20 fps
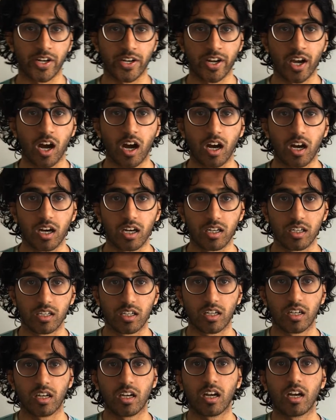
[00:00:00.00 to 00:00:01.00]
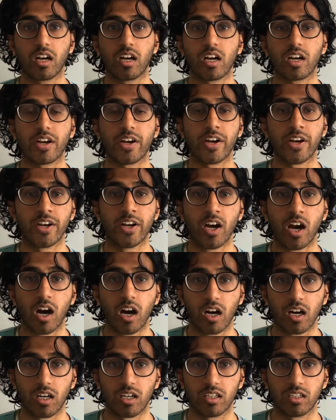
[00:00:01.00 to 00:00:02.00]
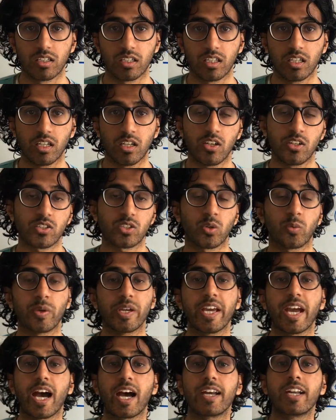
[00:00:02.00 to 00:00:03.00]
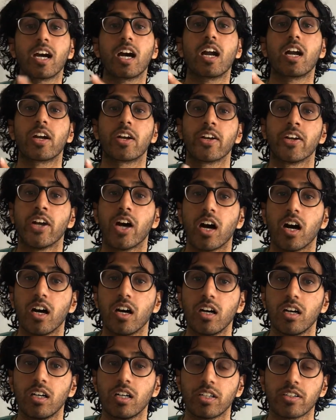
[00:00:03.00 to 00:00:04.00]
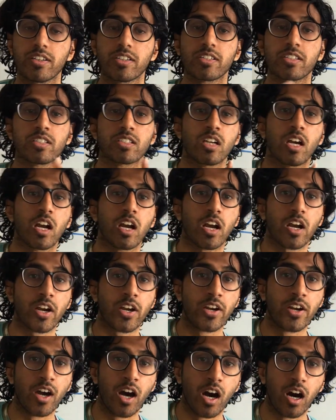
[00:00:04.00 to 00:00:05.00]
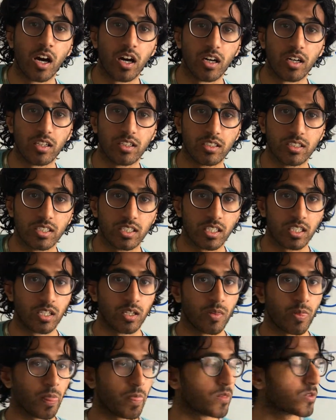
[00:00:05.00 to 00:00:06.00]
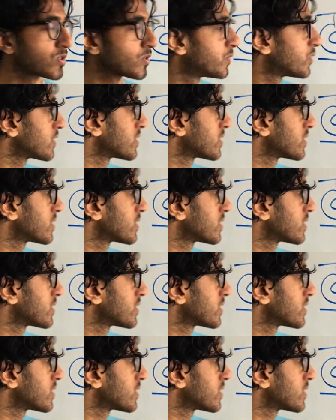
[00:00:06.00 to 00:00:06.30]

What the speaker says: da, da. So we had da, this is da. So for